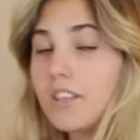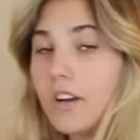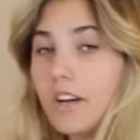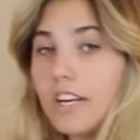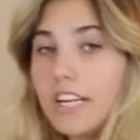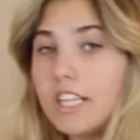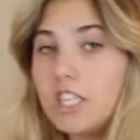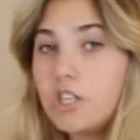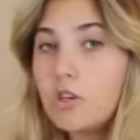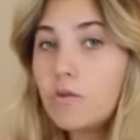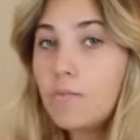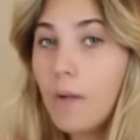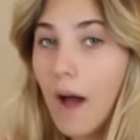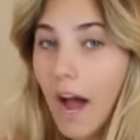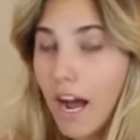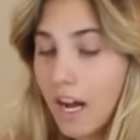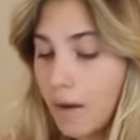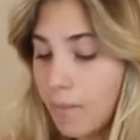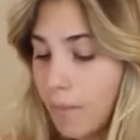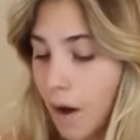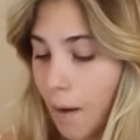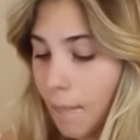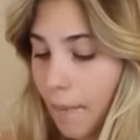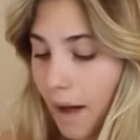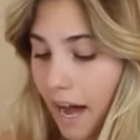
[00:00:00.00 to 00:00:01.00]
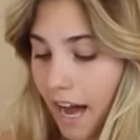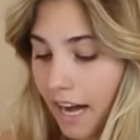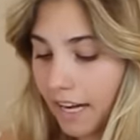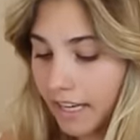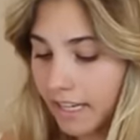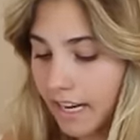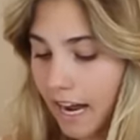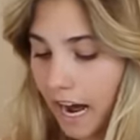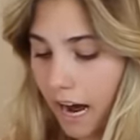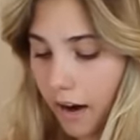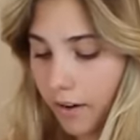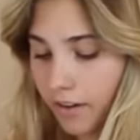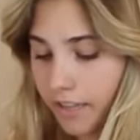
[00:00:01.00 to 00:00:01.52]
so I need to pack my bag
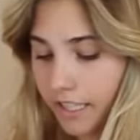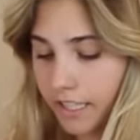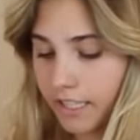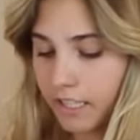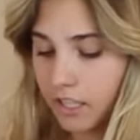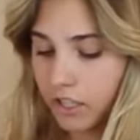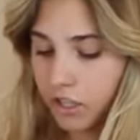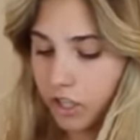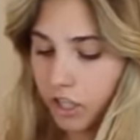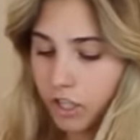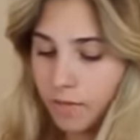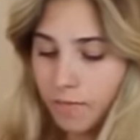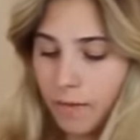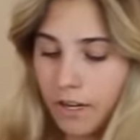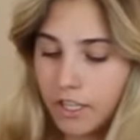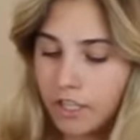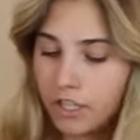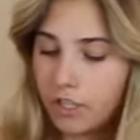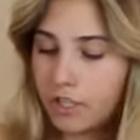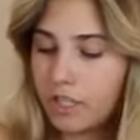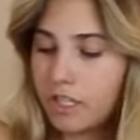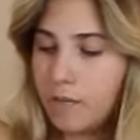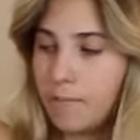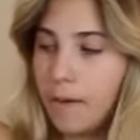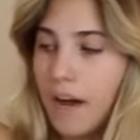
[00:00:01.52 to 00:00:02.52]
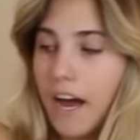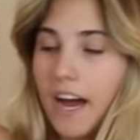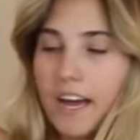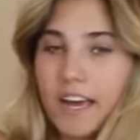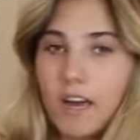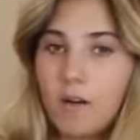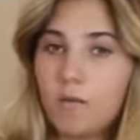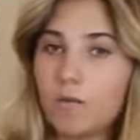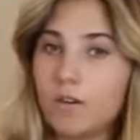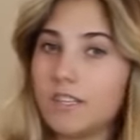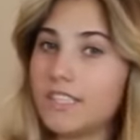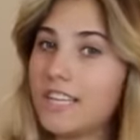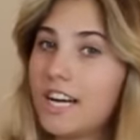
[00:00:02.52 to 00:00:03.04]
now, and this is just my juicy bag.
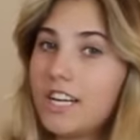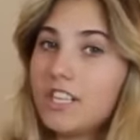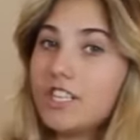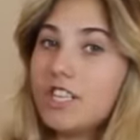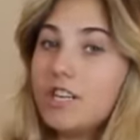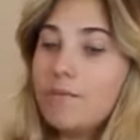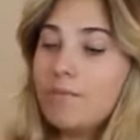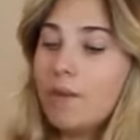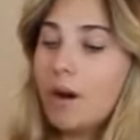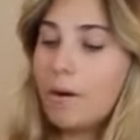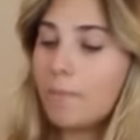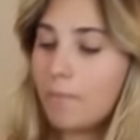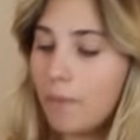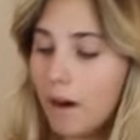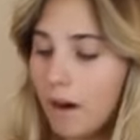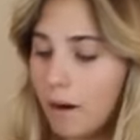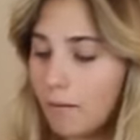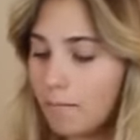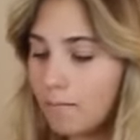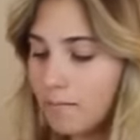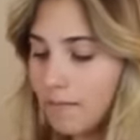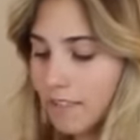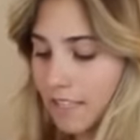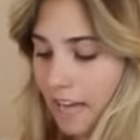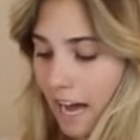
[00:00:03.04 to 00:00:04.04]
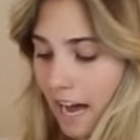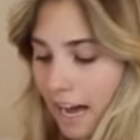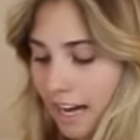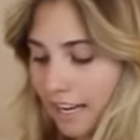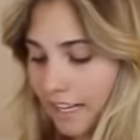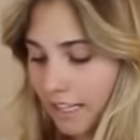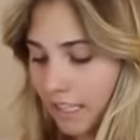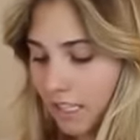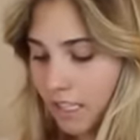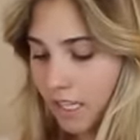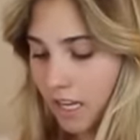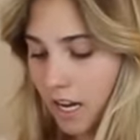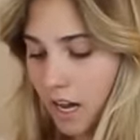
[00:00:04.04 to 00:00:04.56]
It was actually my mum's
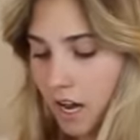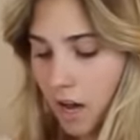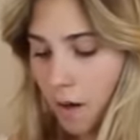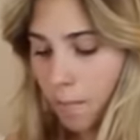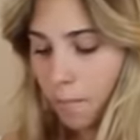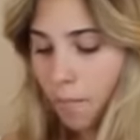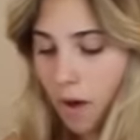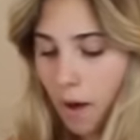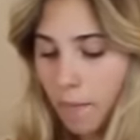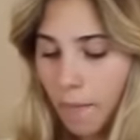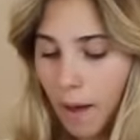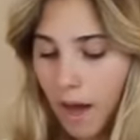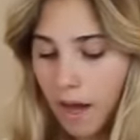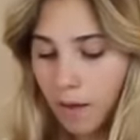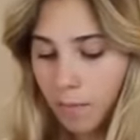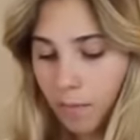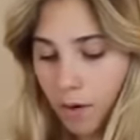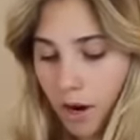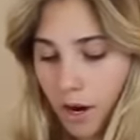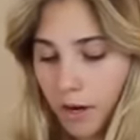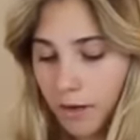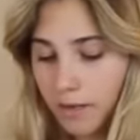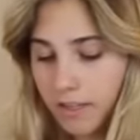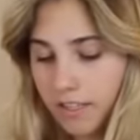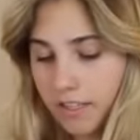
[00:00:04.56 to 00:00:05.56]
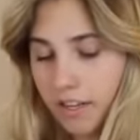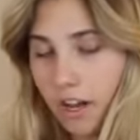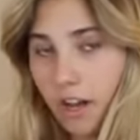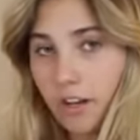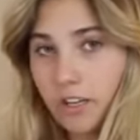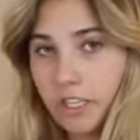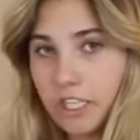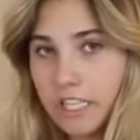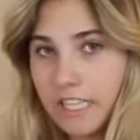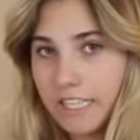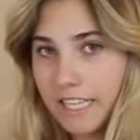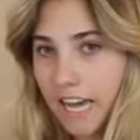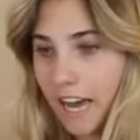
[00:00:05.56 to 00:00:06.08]
and my bag broke, so
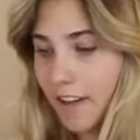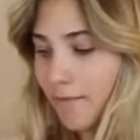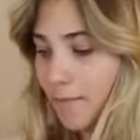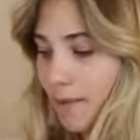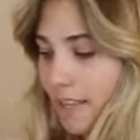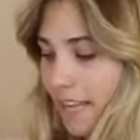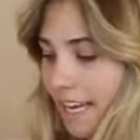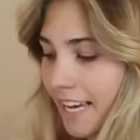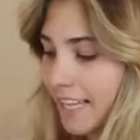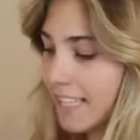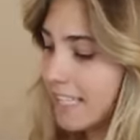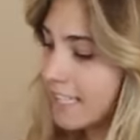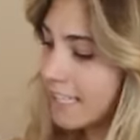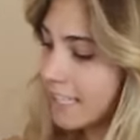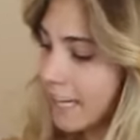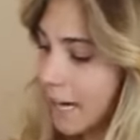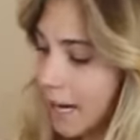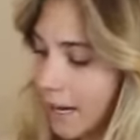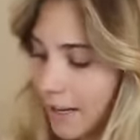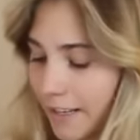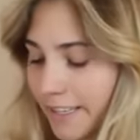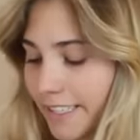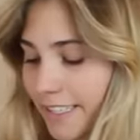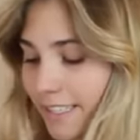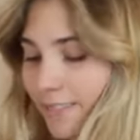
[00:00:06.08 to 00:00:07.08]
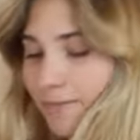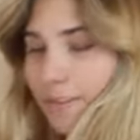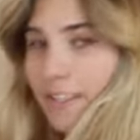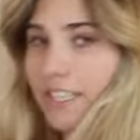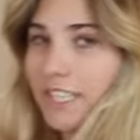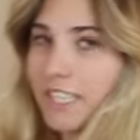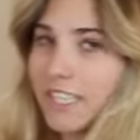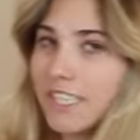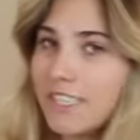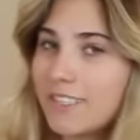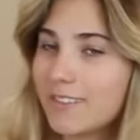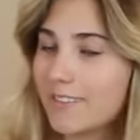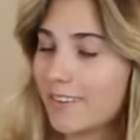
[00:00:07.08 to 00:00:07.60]
she's gave me this to use,
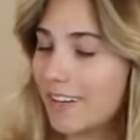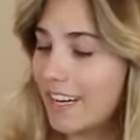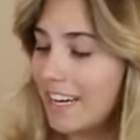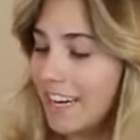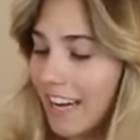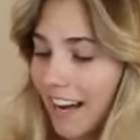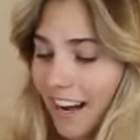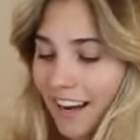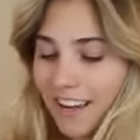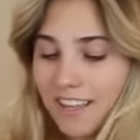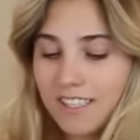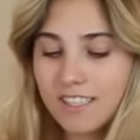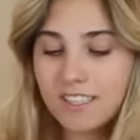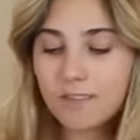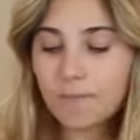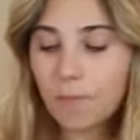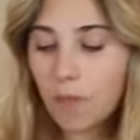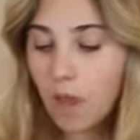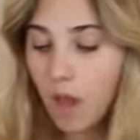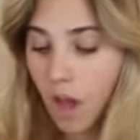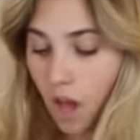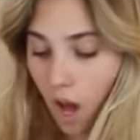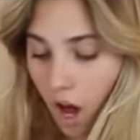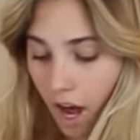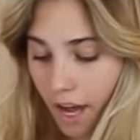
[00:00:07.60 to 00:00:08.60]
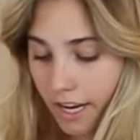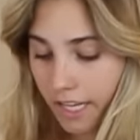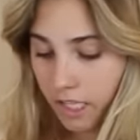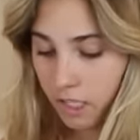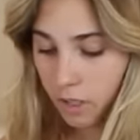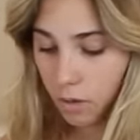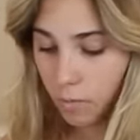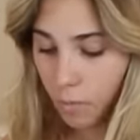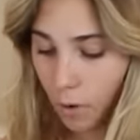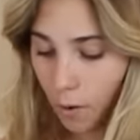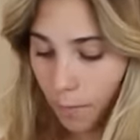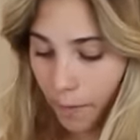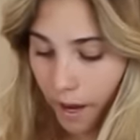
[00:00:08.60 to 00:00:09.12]
which is really nice. I need
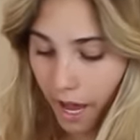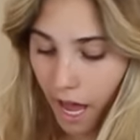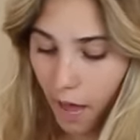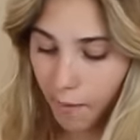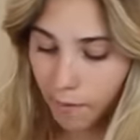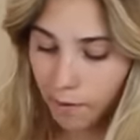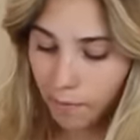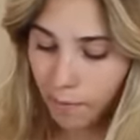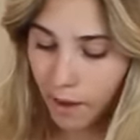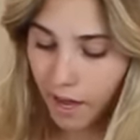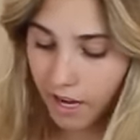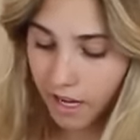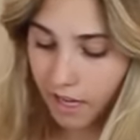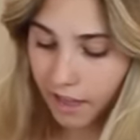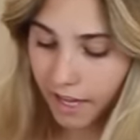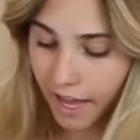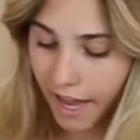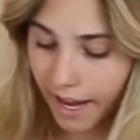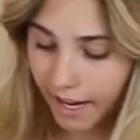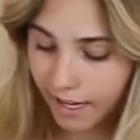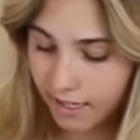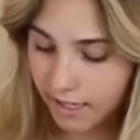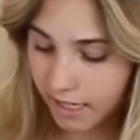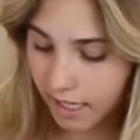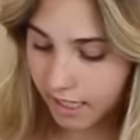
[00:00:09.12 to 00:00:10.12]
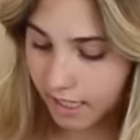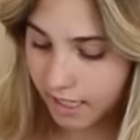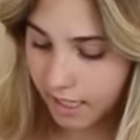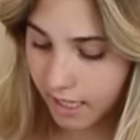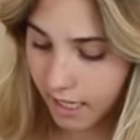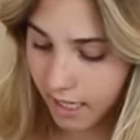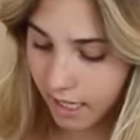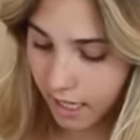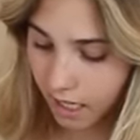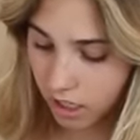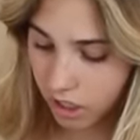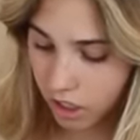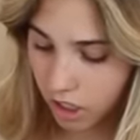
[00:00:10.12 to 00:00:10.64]
to put my EpiPen in there because I
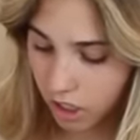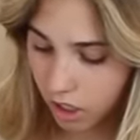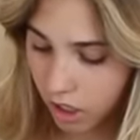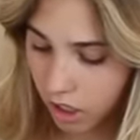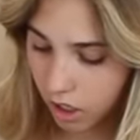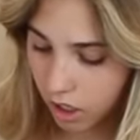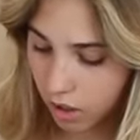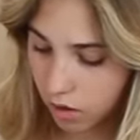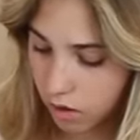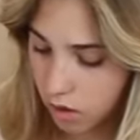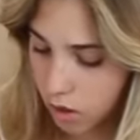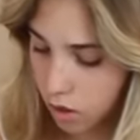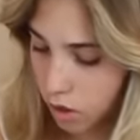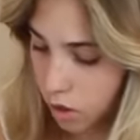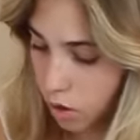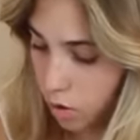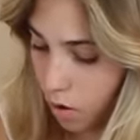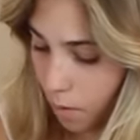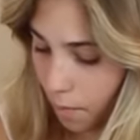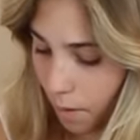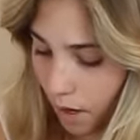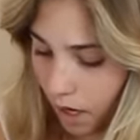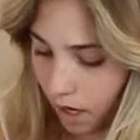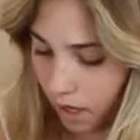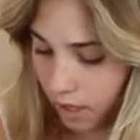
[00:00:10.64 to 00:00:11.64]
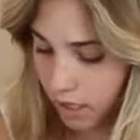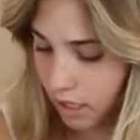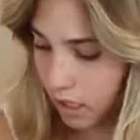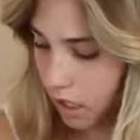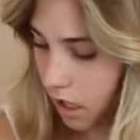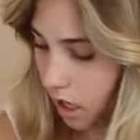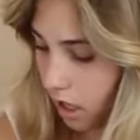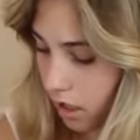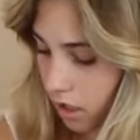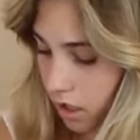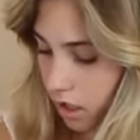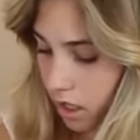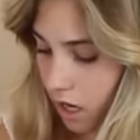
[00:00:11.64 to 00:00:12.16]
did actually go to a party
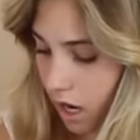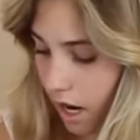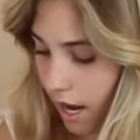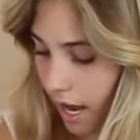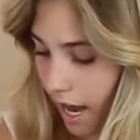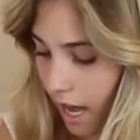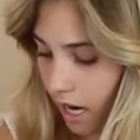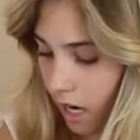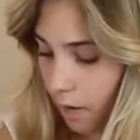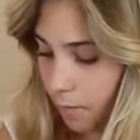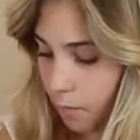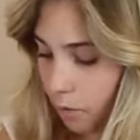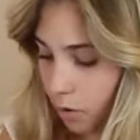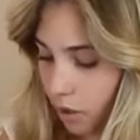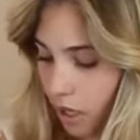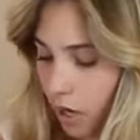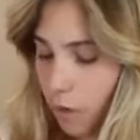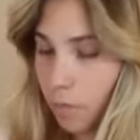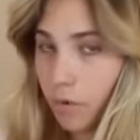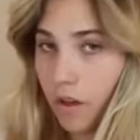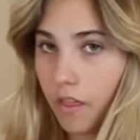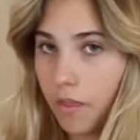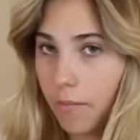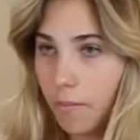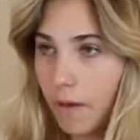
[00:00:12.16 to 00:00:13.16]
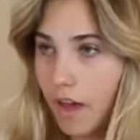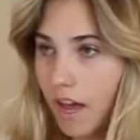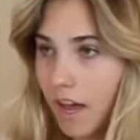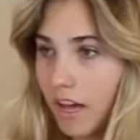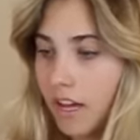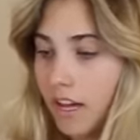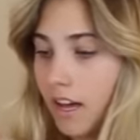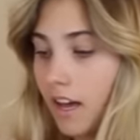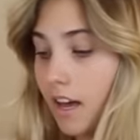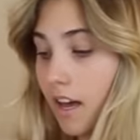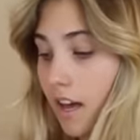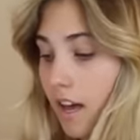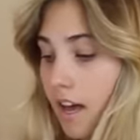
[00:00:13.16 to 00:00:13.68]
last night and I brought that with
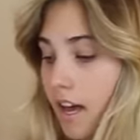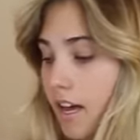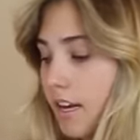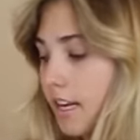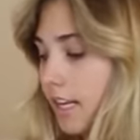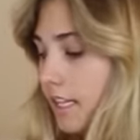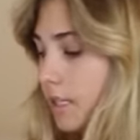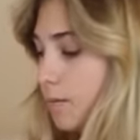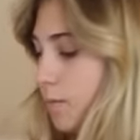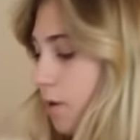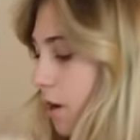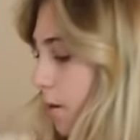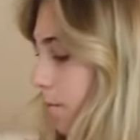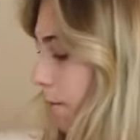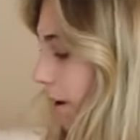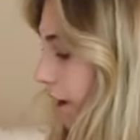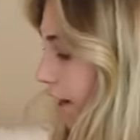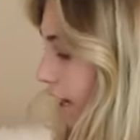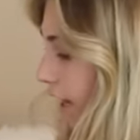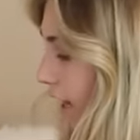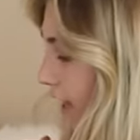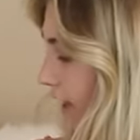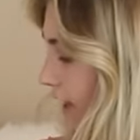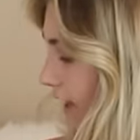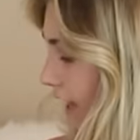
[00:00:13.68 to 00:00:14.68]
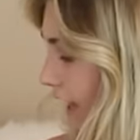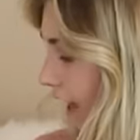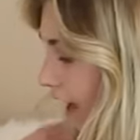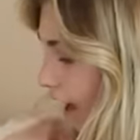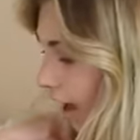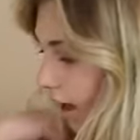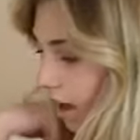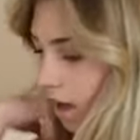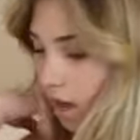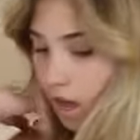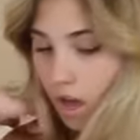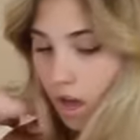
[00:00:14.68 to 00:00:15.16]
me. I need to put it back in there.